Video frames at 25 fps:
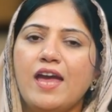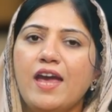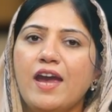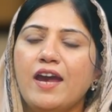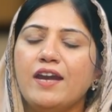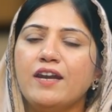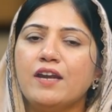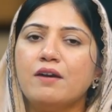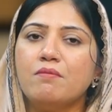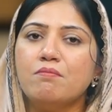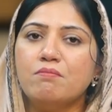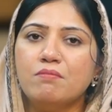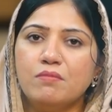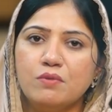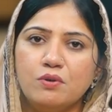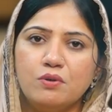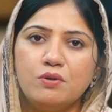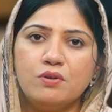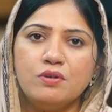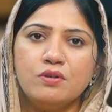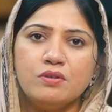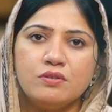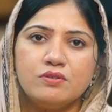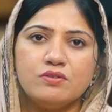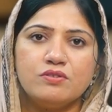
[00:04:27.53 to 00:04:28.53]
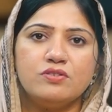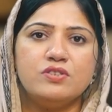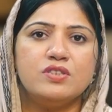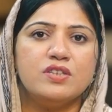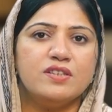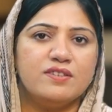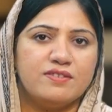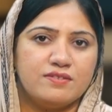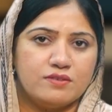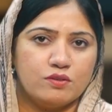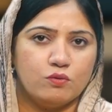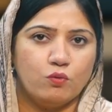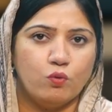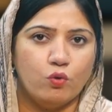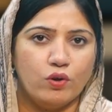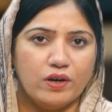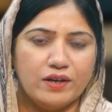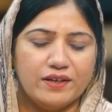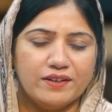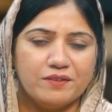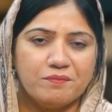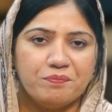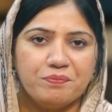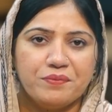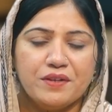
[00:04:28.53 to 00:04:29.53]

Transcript: in a more just world.